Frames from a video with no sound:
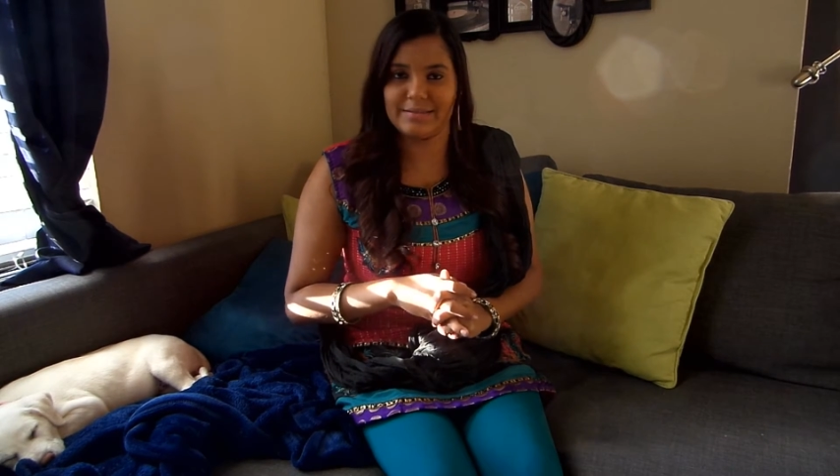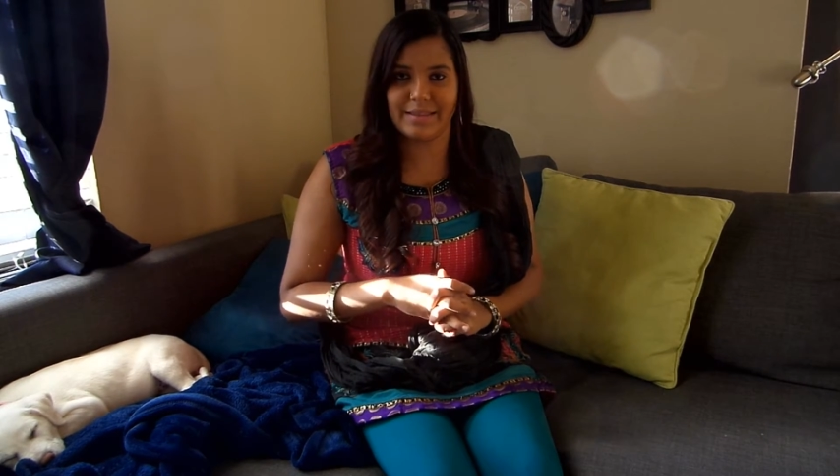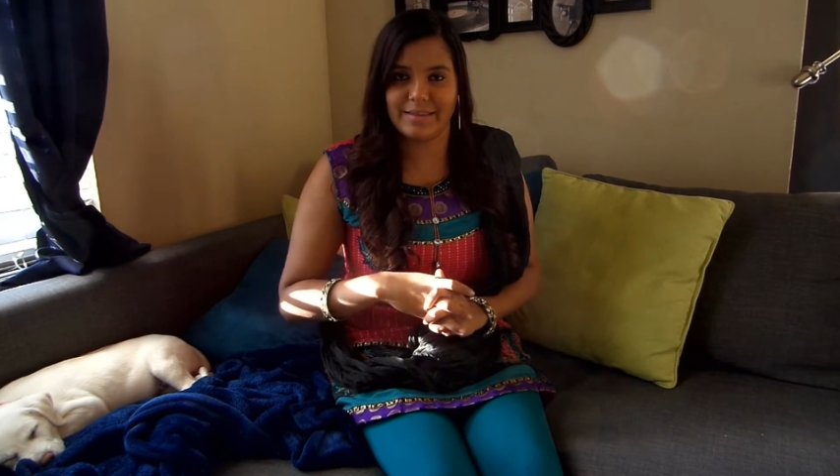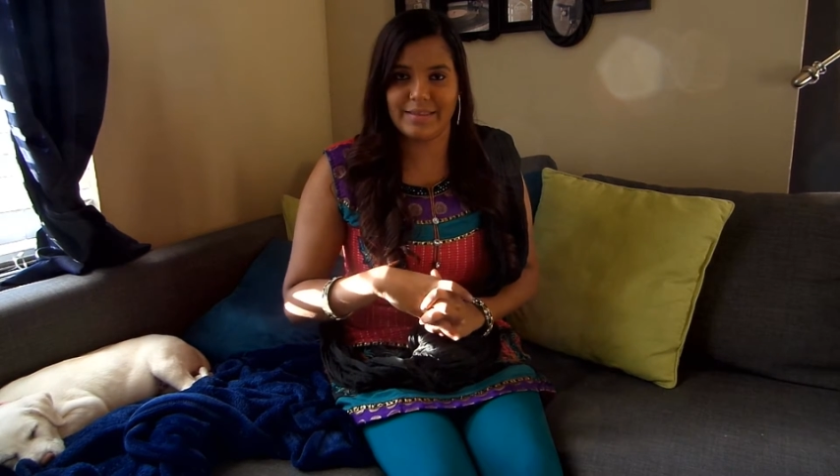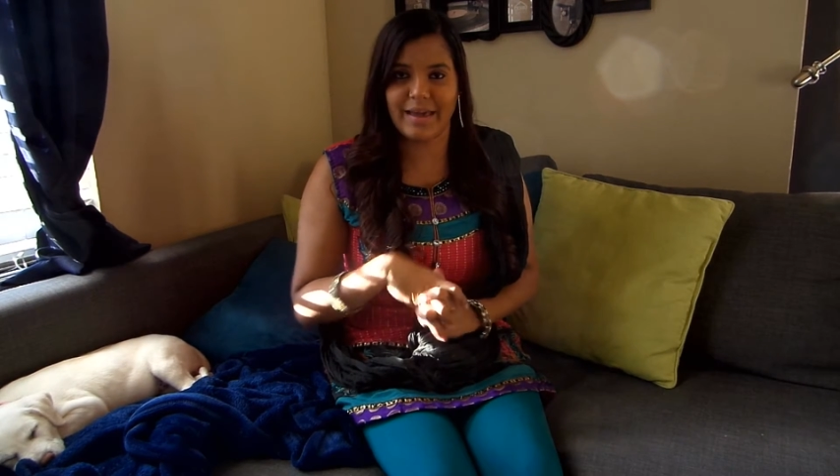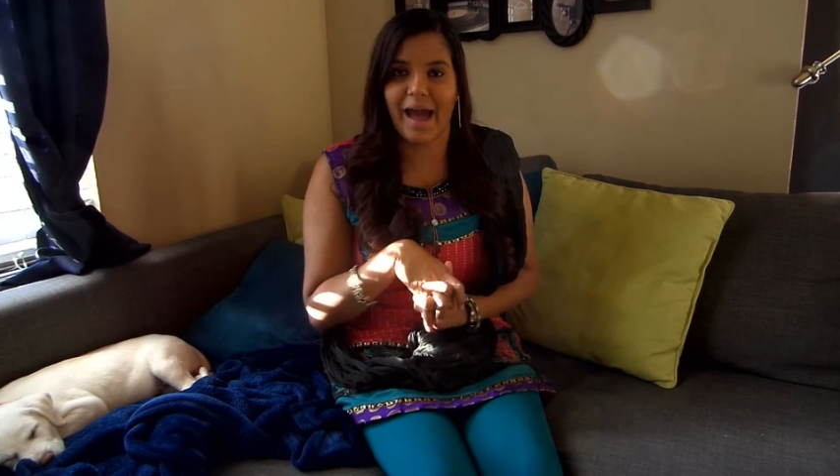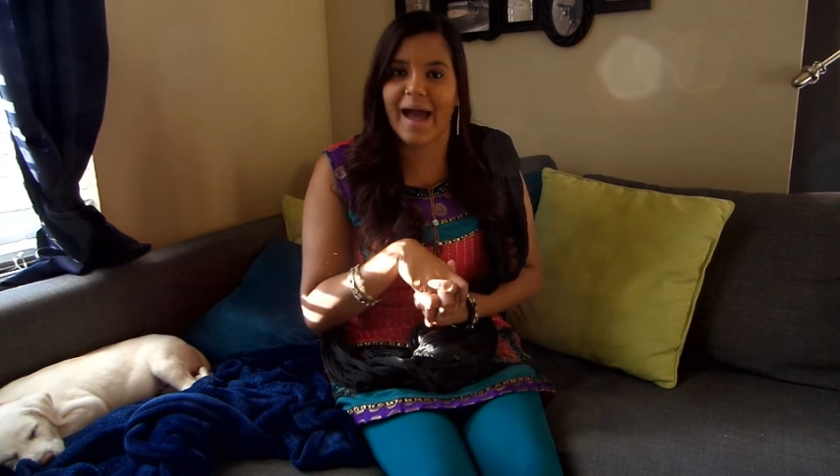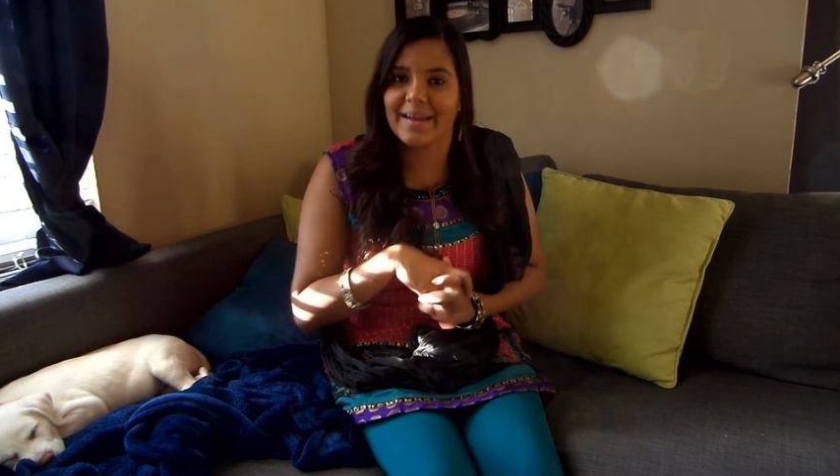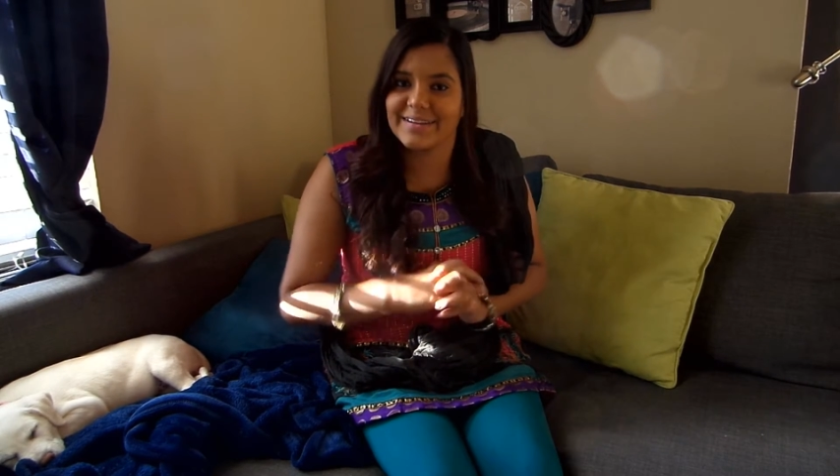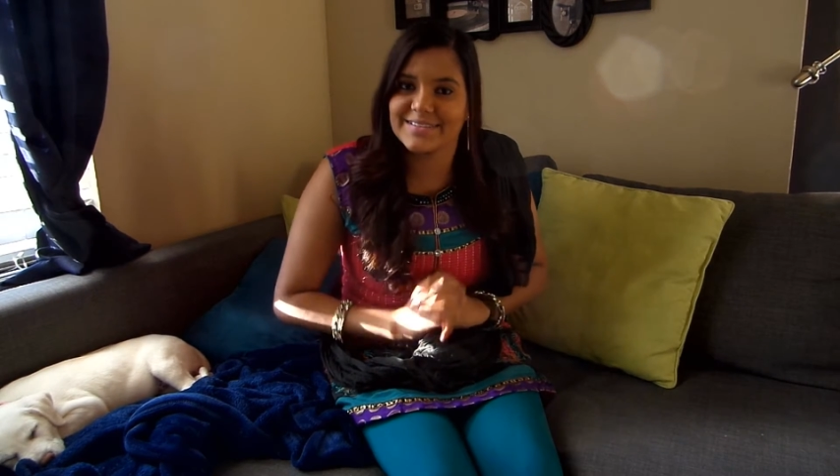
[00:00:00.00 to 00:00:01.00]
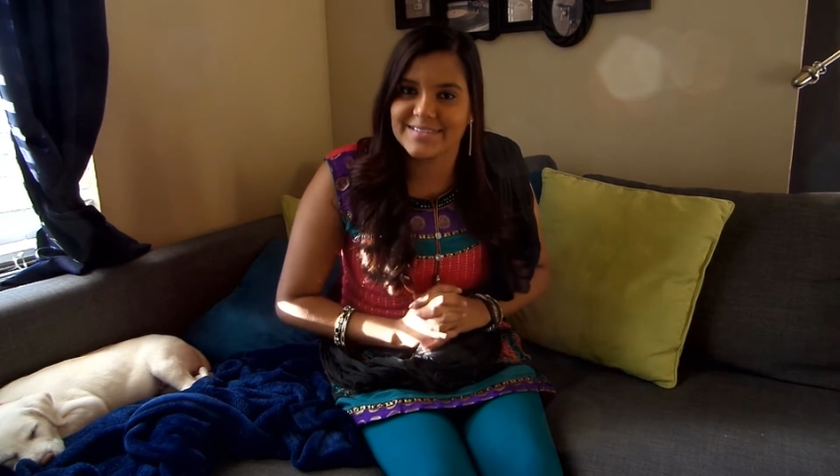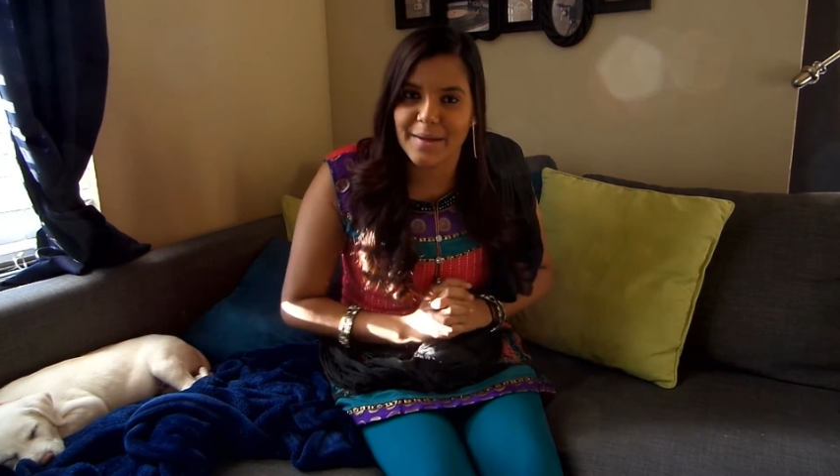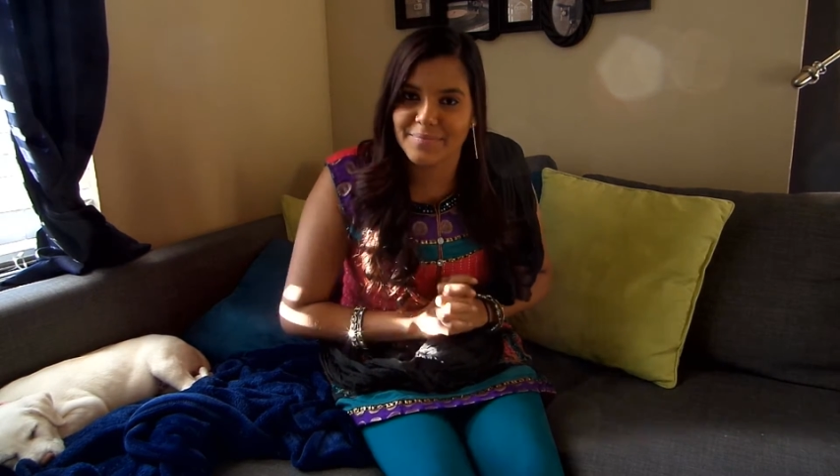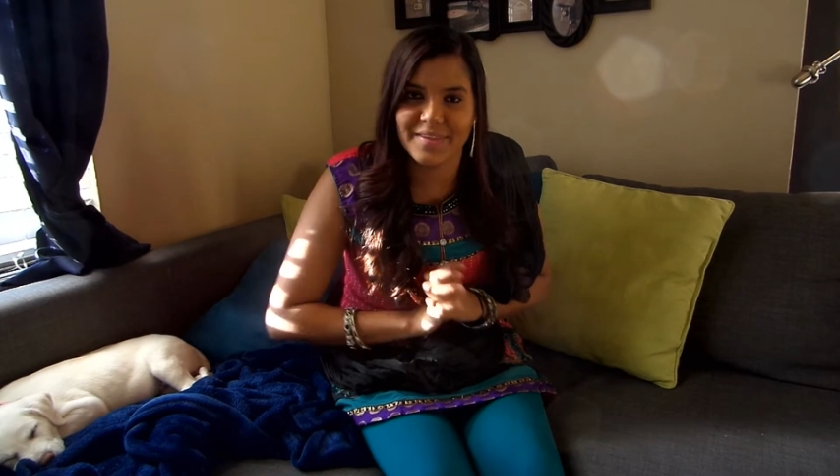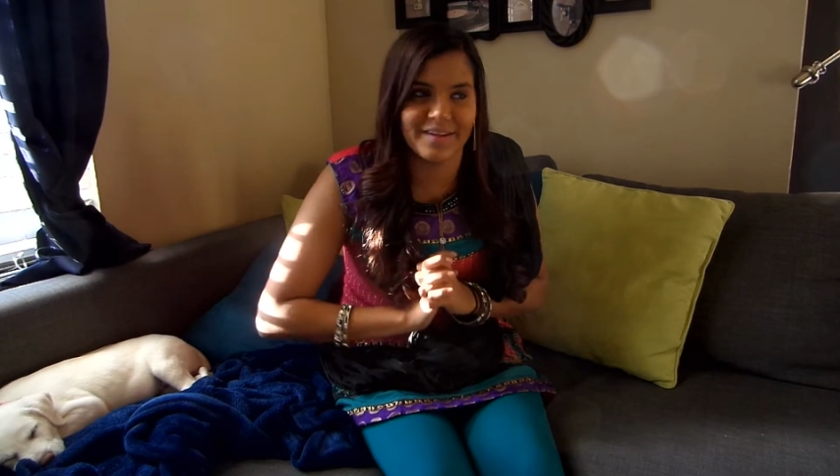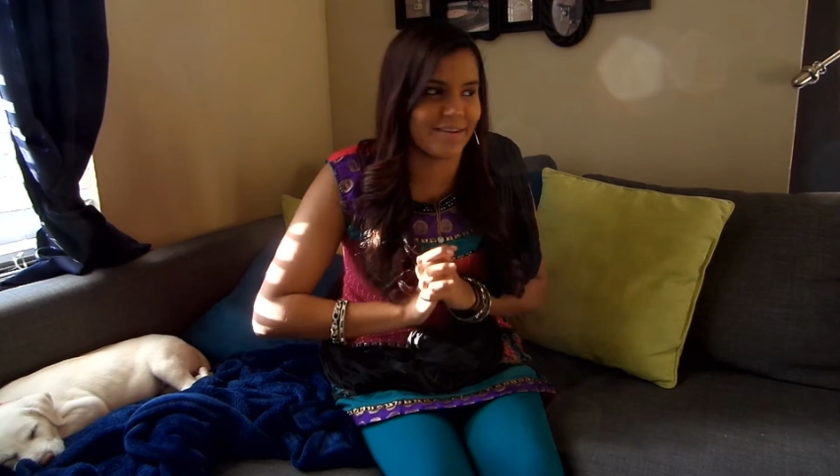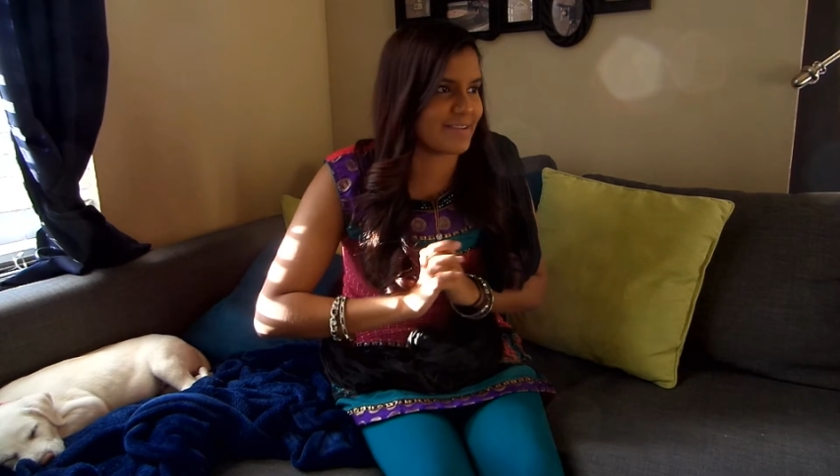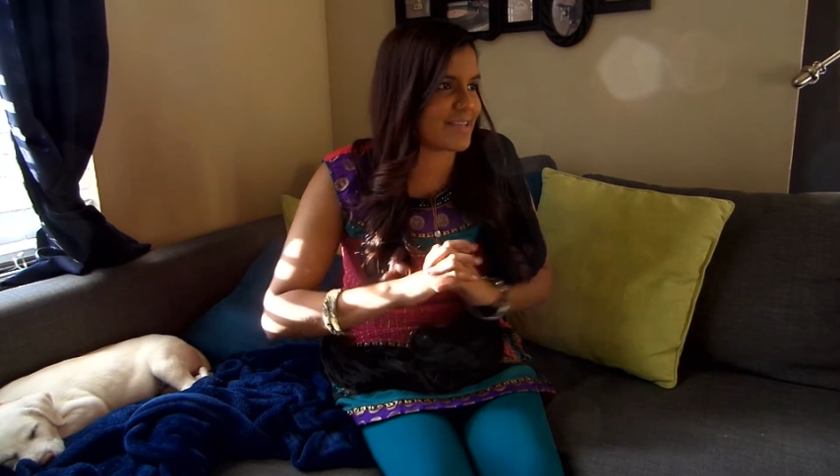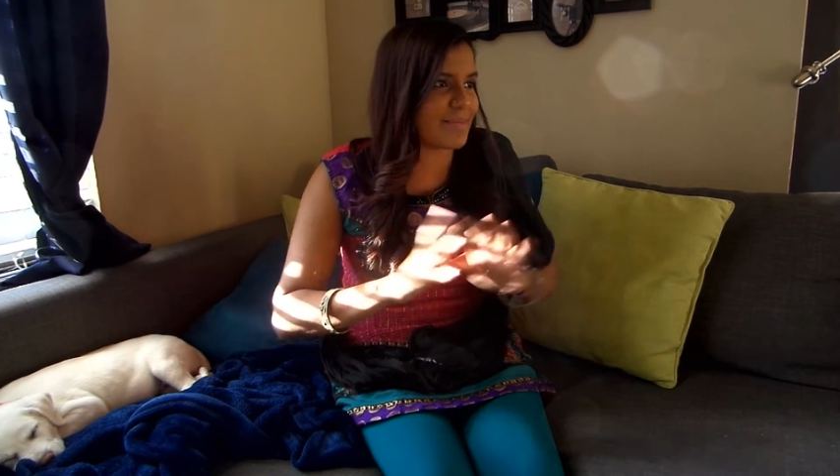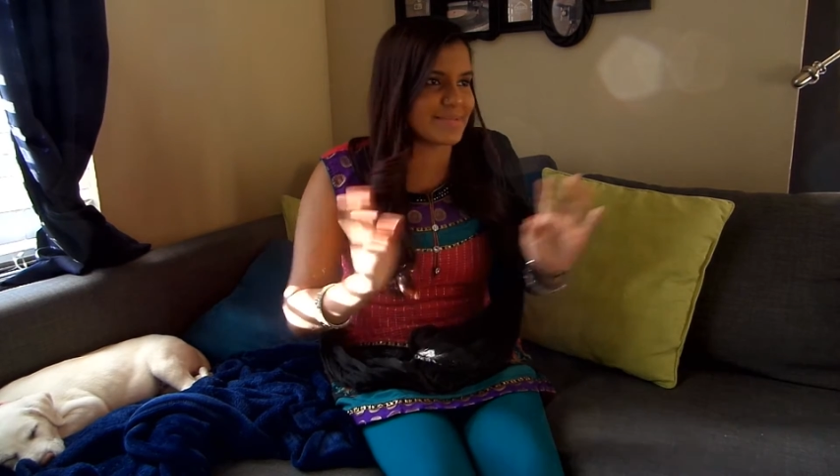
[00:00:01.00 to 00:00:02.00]
they're high on something
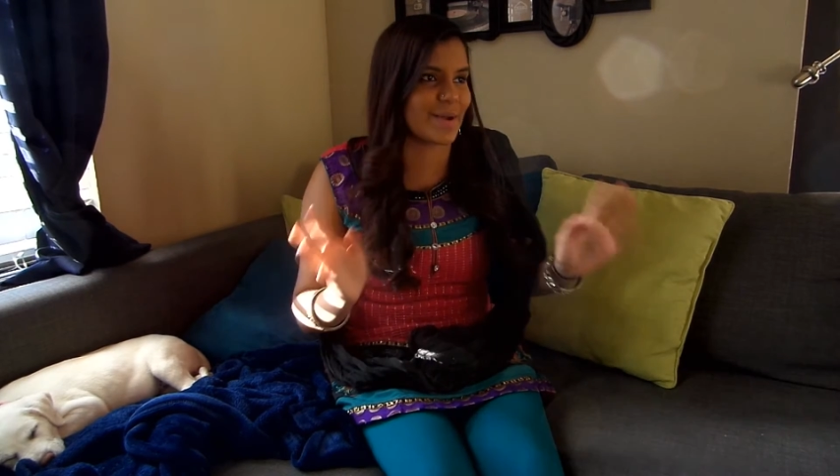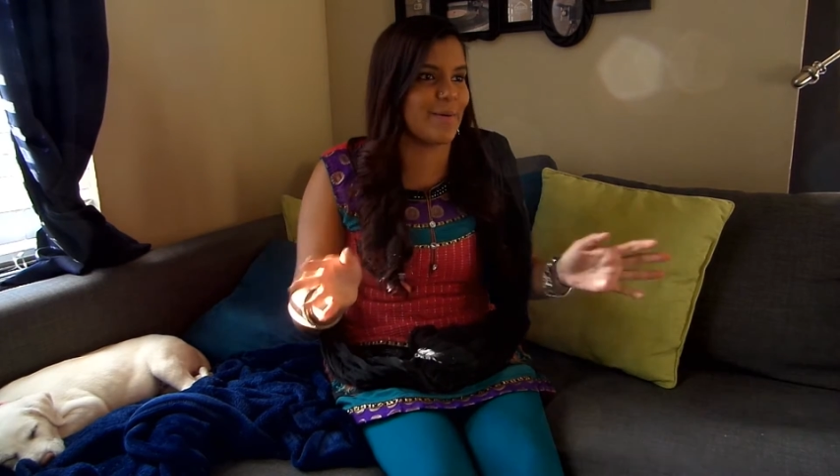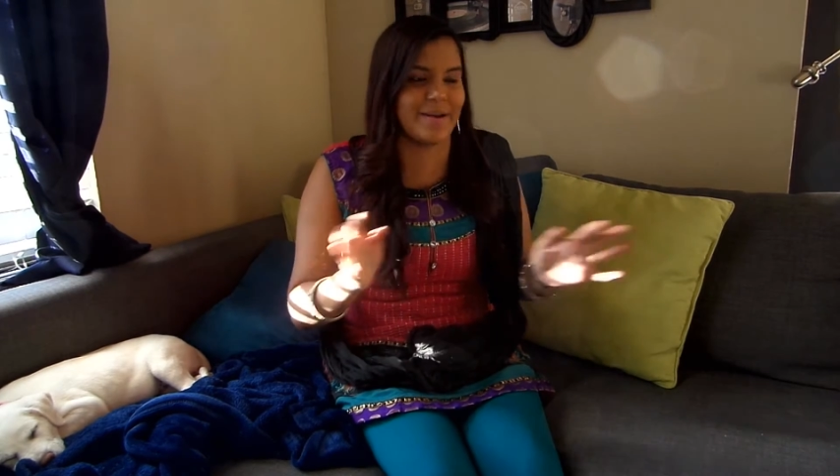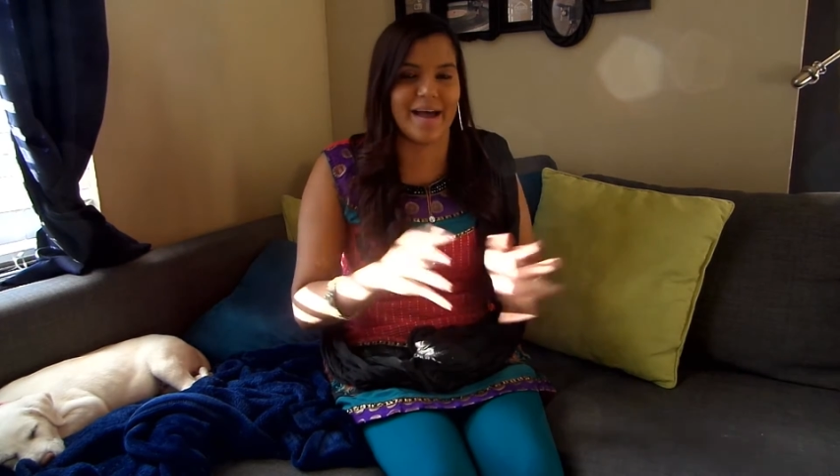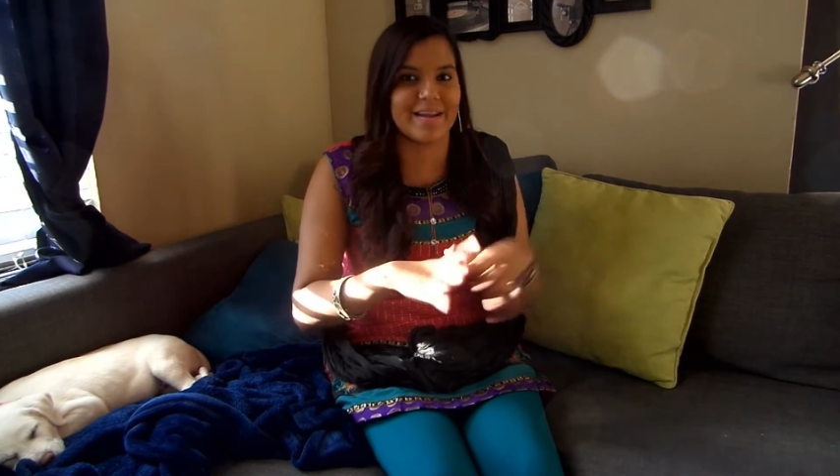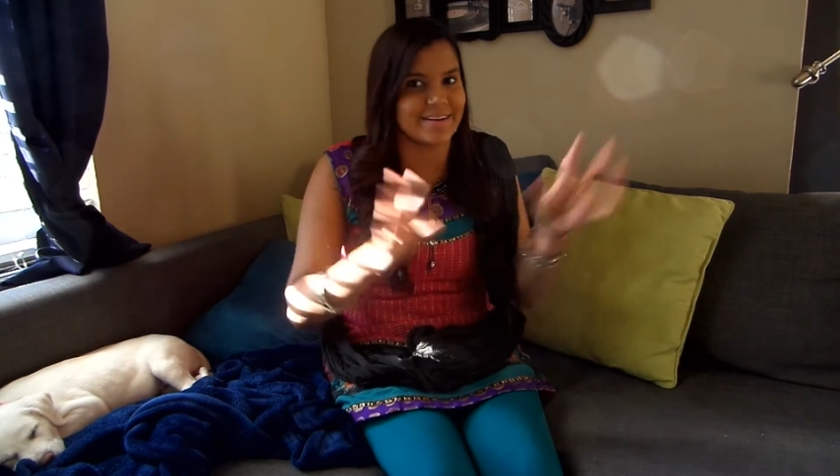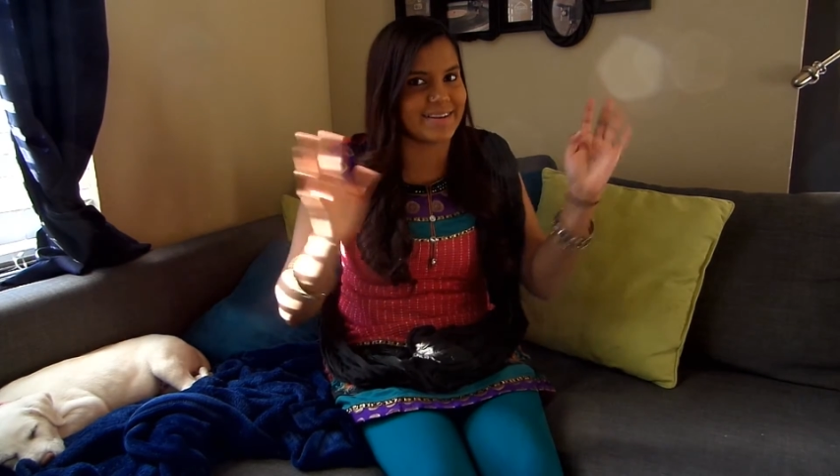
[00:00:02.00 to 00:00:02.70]
or something's going on.